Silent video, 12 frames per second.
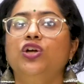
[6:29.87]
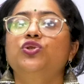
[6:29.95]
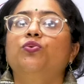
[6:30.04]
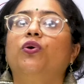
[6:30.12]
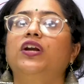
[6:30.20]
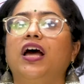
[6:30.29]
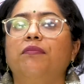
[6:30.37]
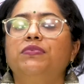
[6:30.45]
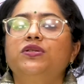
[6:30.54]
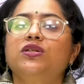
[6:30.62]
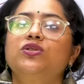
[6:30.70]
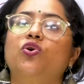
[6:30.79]
So what
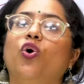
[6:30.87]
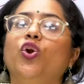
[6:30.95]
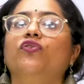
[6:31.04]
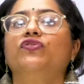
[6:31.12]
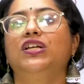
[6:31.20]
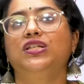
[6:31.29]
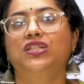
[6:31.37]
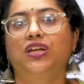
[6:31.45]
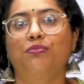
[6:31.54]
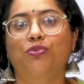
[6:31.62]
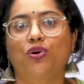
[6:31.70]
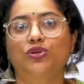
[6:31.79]
happens is all of these
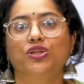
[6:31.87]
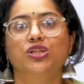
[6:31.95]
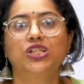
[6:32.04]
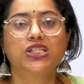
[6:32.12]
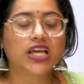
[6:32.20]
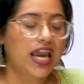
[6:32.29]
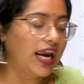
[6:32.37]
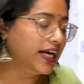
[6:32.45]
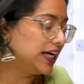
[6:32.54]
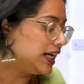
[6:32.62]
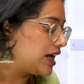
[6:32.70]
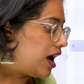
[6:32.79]
three processes aid
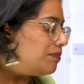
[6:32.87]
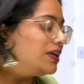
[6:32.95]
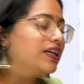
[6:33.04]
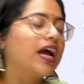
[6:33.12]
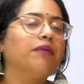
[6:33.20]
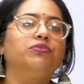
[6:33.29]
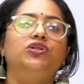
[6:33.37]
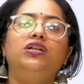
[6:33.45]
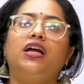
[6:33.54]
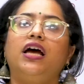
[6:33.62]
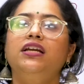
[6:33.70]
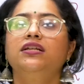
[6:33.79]
in carbon
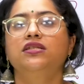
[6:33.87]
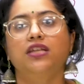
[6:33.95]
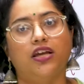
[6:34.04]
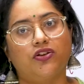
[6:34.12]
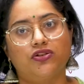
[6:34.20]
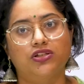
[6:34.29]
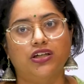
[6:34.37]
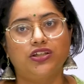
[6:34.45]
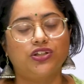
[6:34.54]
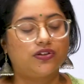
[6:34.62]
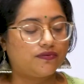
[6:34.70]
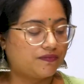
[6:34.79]
capture and sequestration.